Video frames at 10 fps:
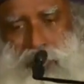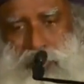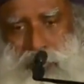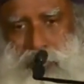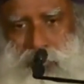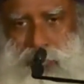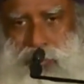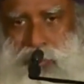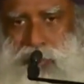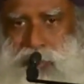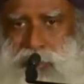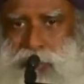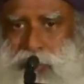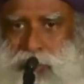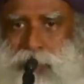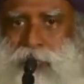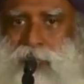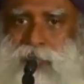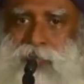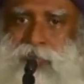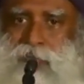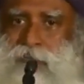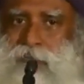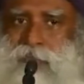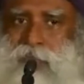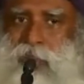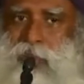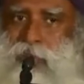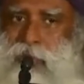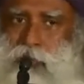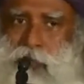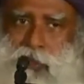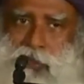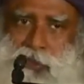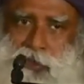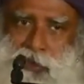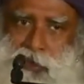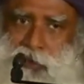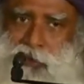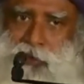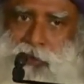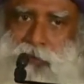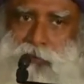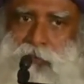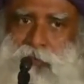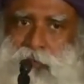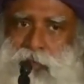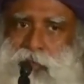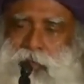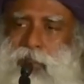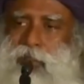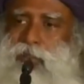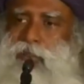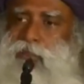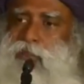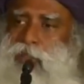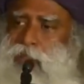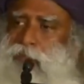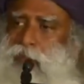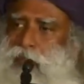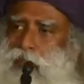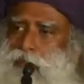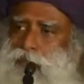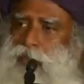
introduced into your system. It was implanted in your system. So whatever, if